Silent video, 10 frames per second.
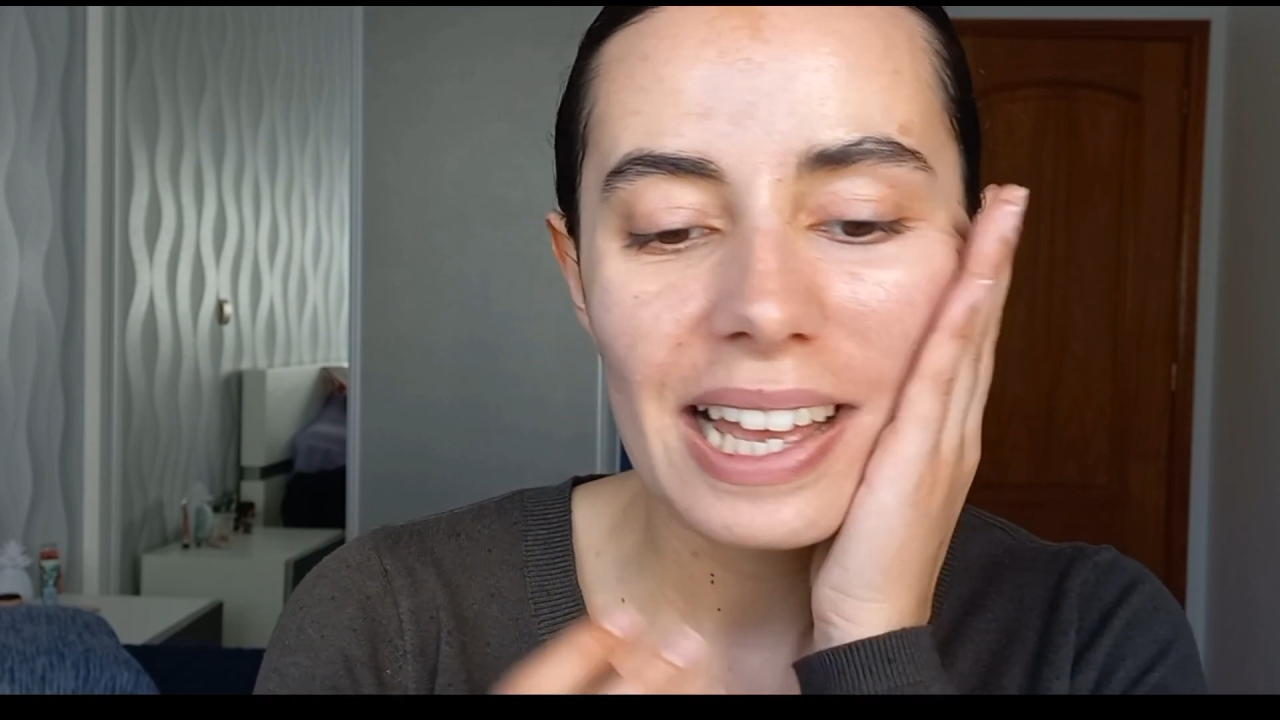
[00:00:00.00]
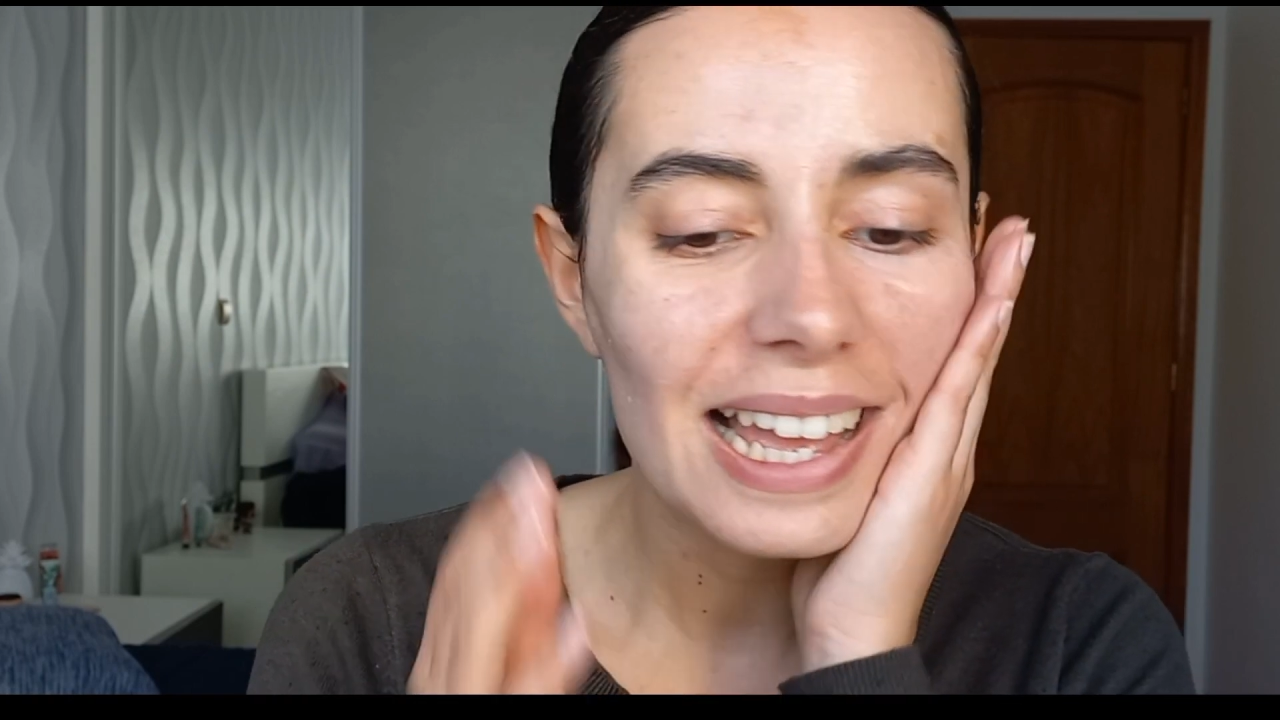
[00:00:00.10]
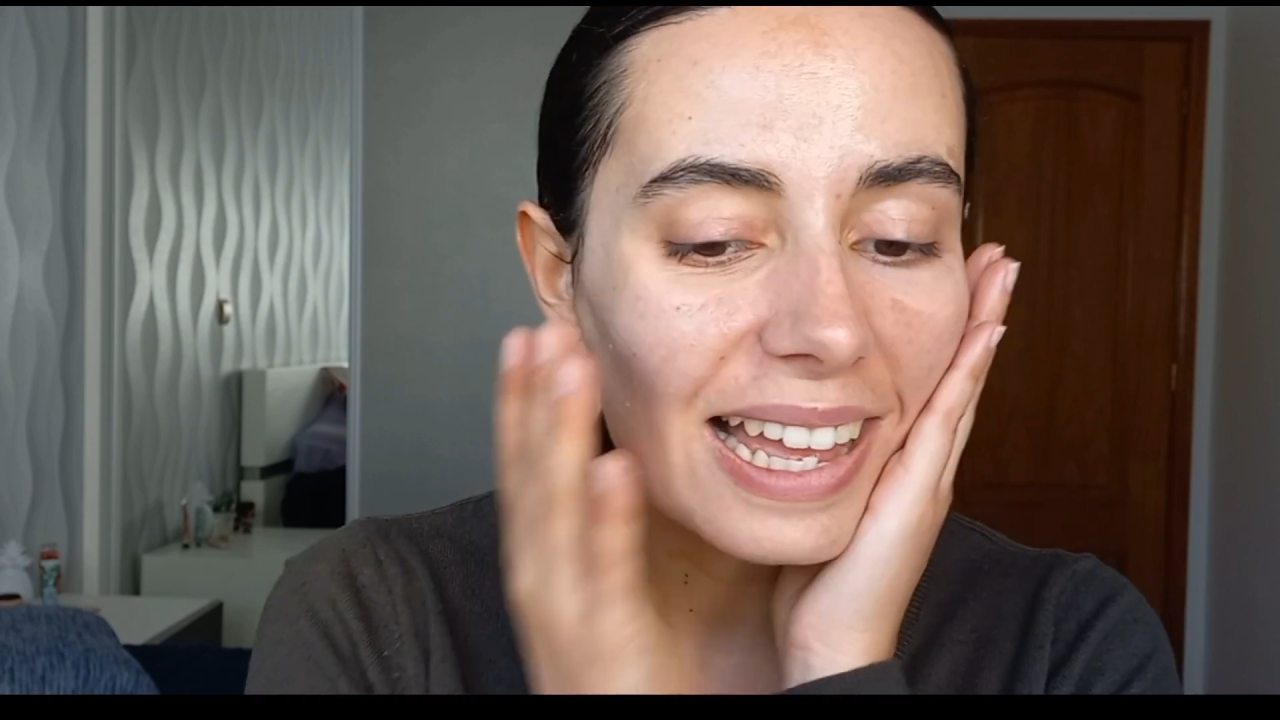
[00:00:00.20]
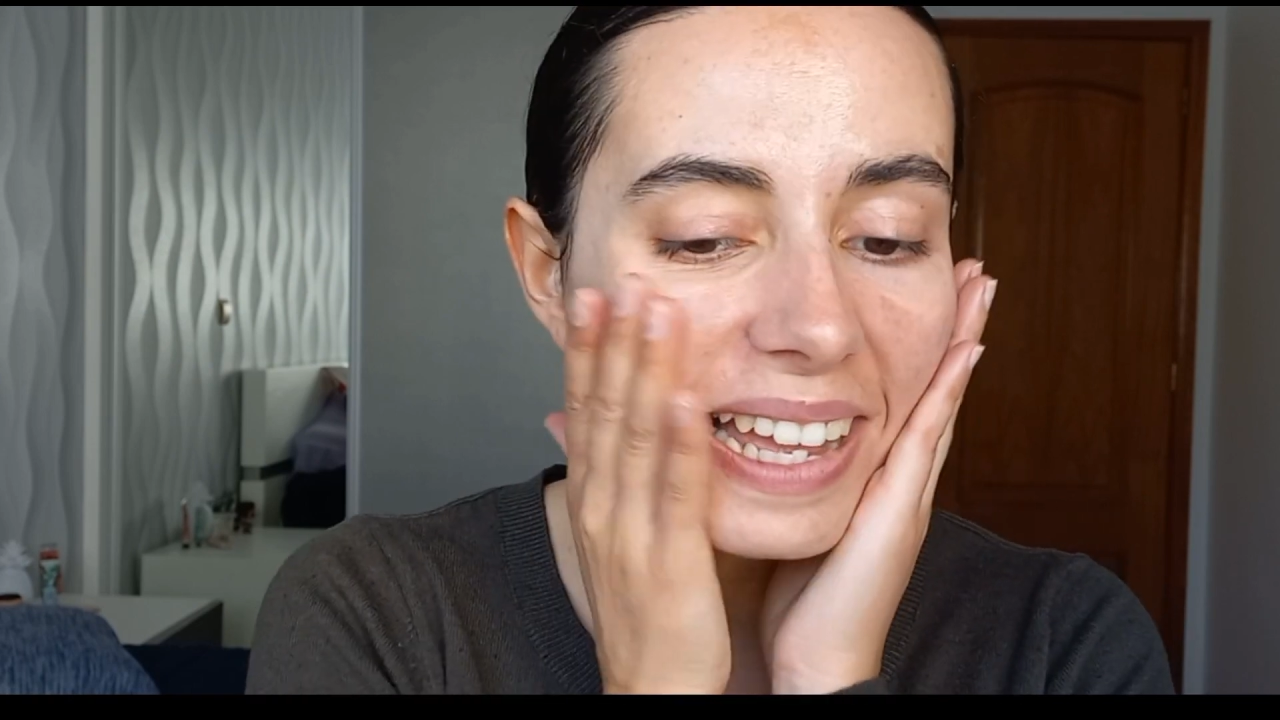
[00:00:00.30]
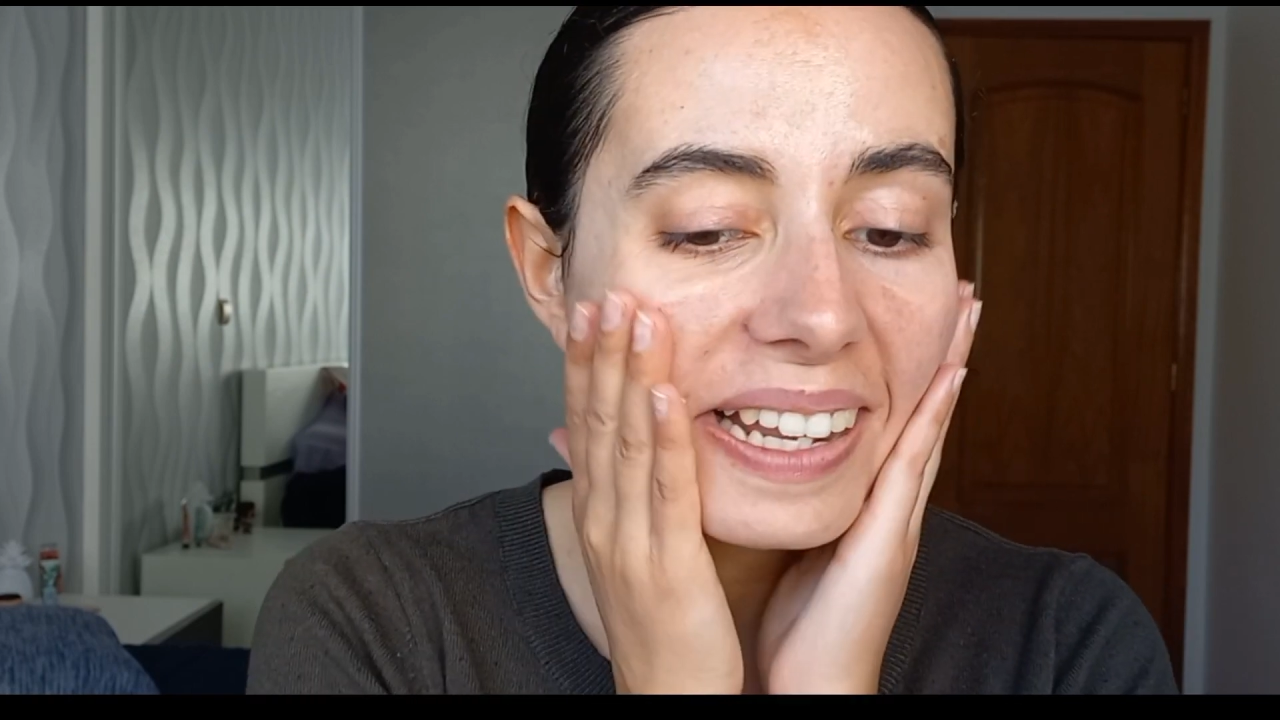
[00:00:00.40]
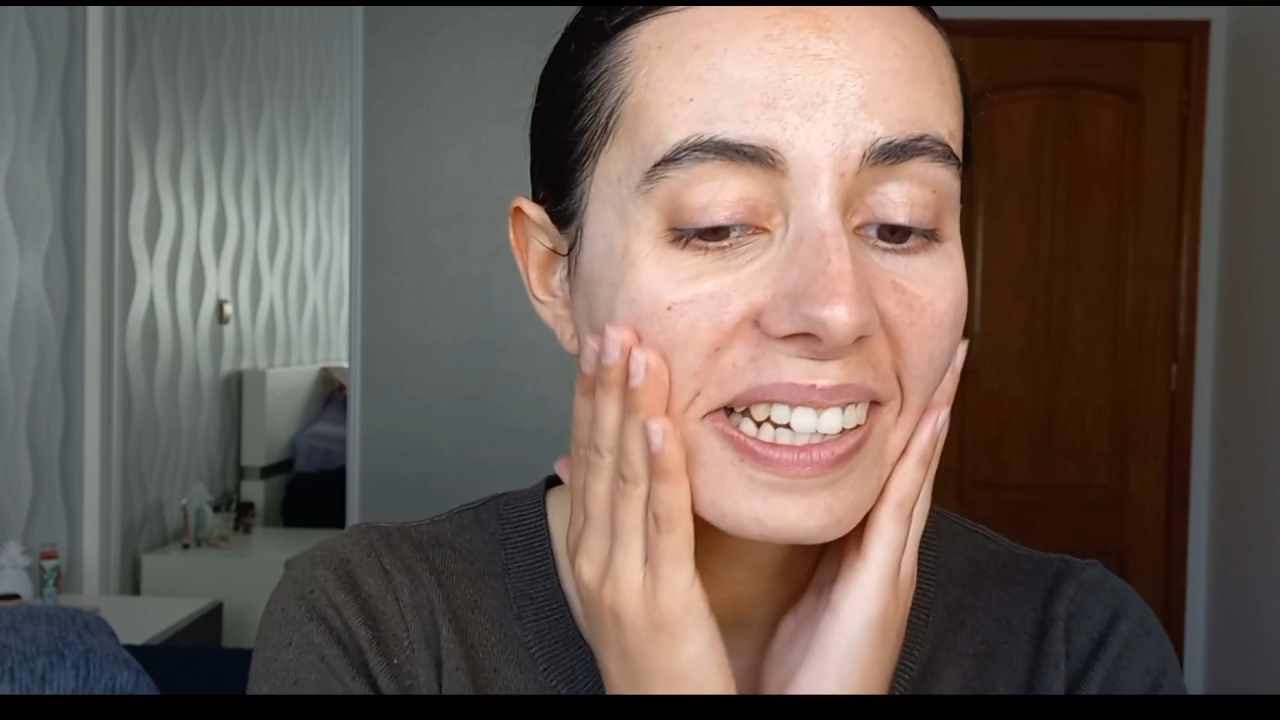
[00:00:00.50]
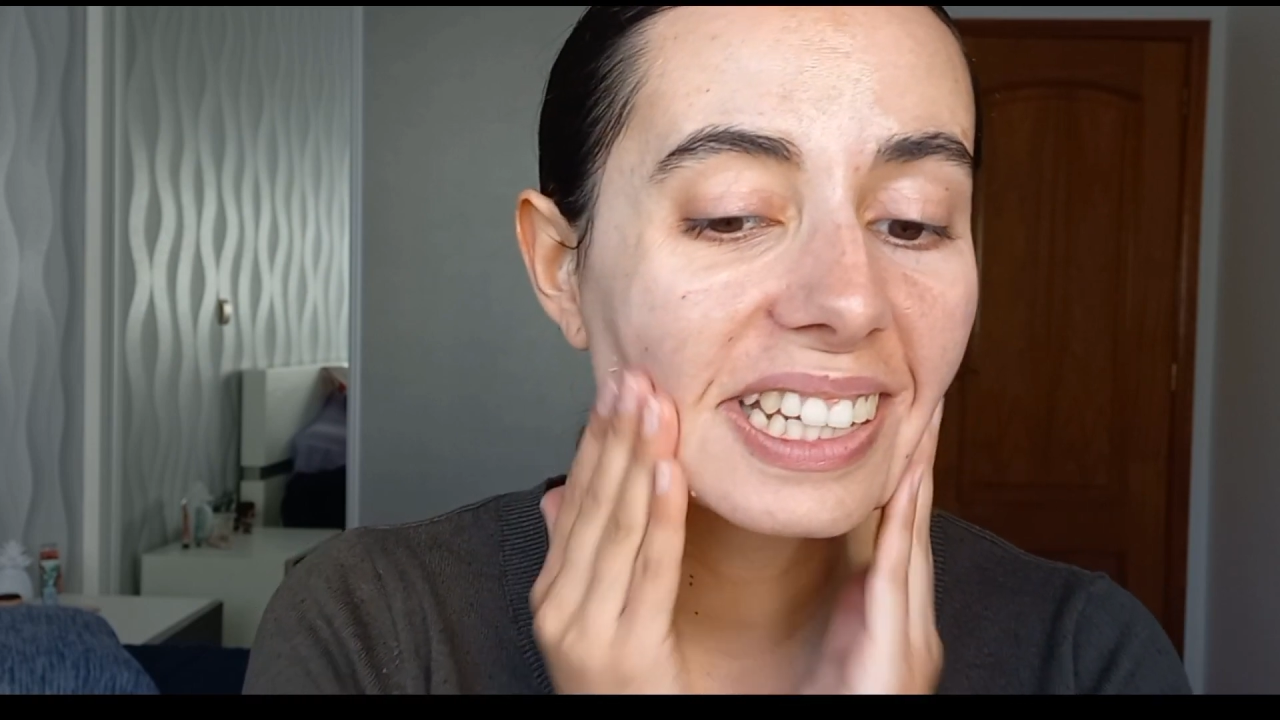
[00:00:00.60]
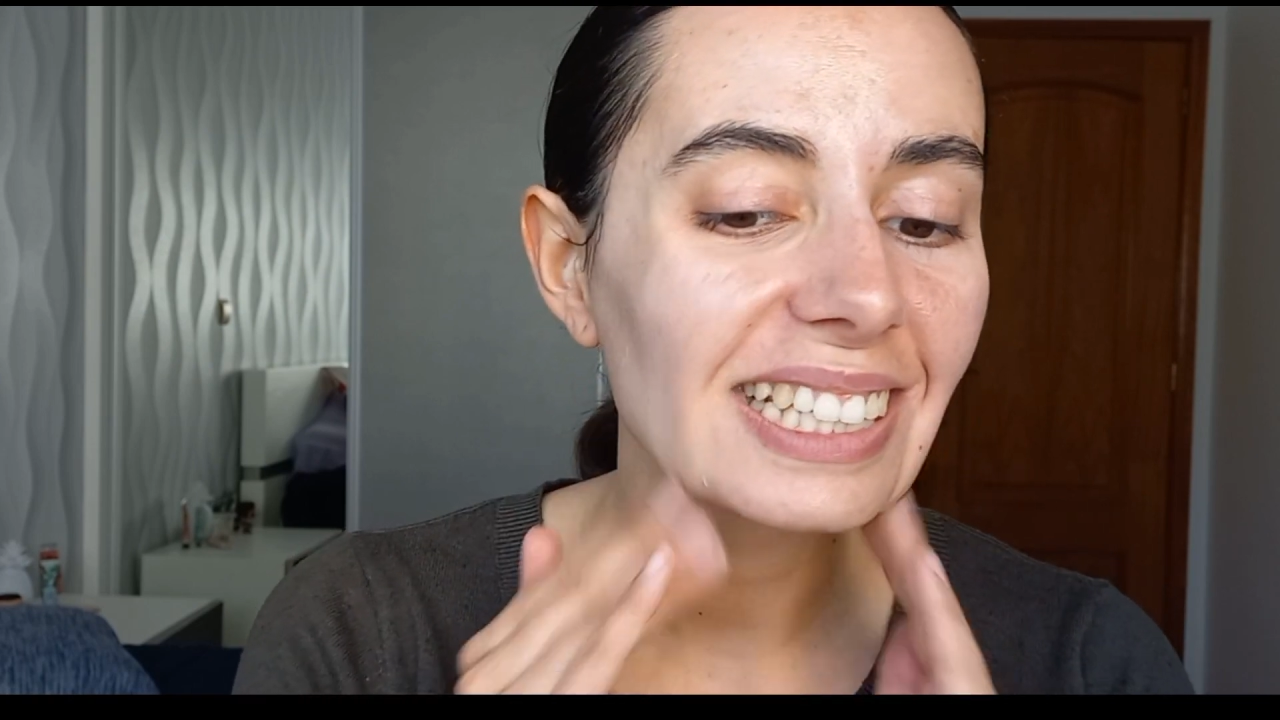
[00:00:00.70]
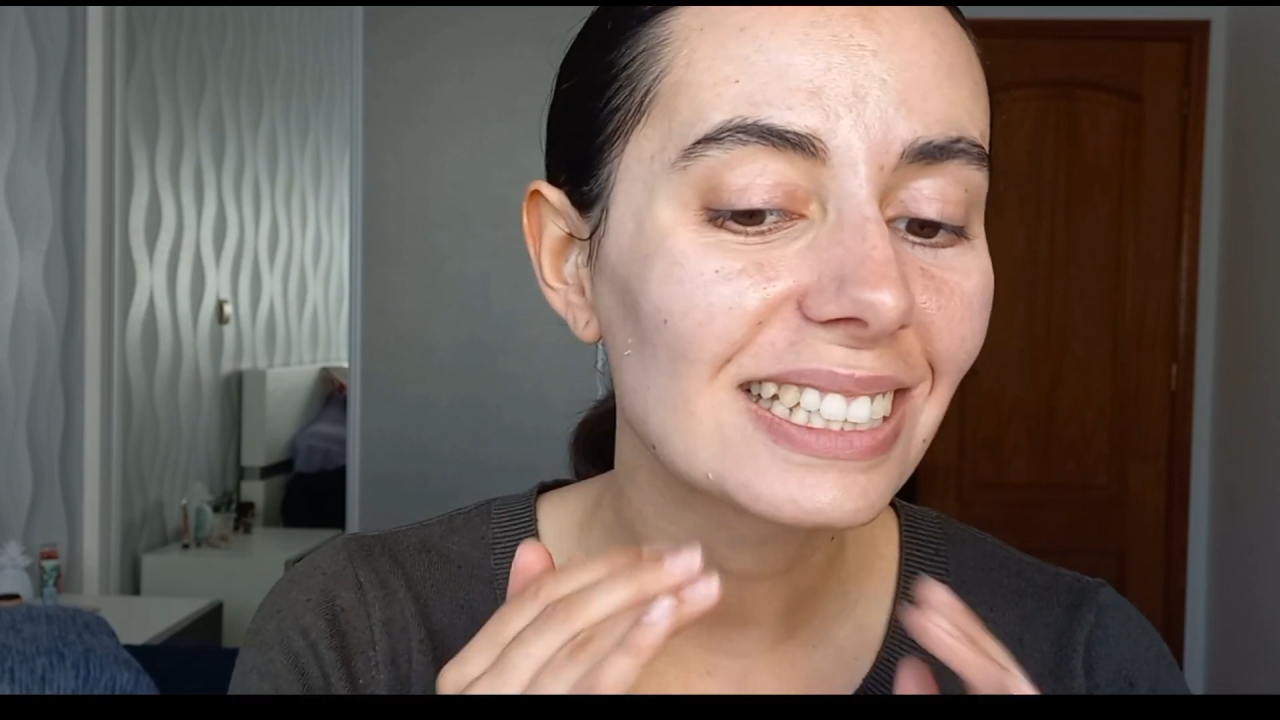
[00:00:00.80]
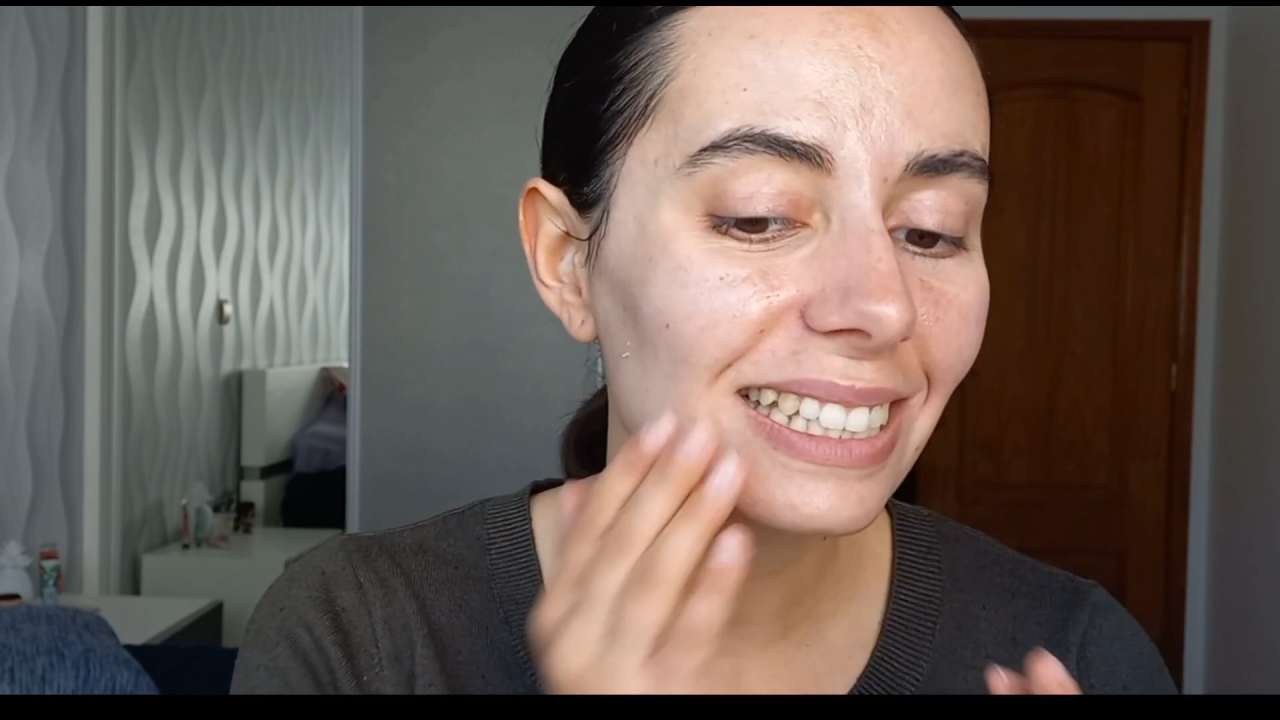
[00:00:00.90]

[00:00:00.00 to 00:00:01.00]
and this